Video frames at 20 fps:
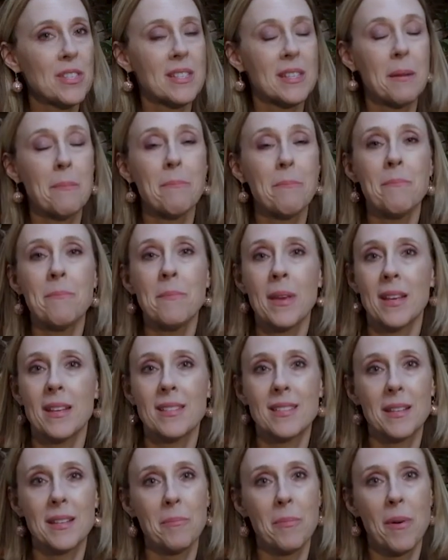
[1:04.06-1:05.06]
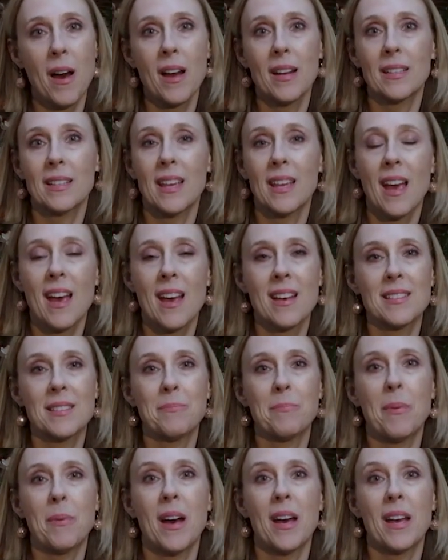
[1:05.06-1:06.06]
an amazing podcast
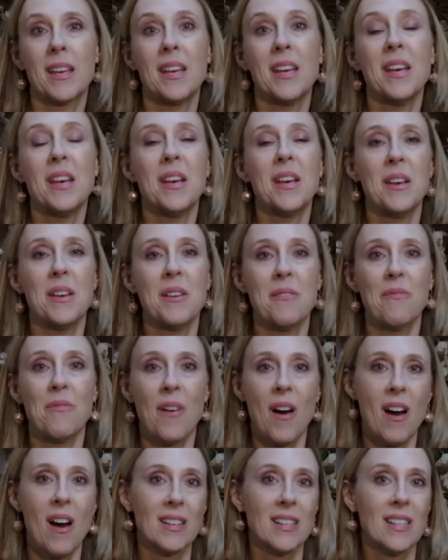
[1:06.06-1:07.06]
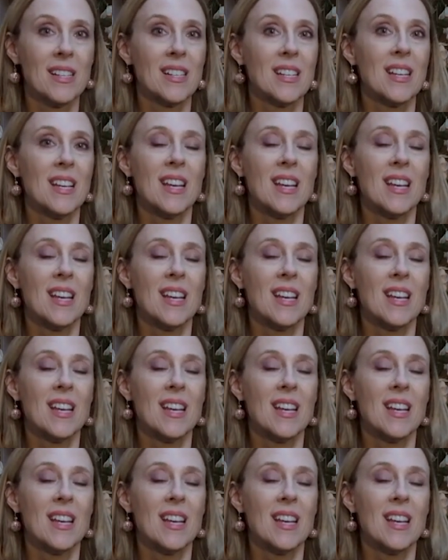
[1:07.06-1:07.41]
by Ivana.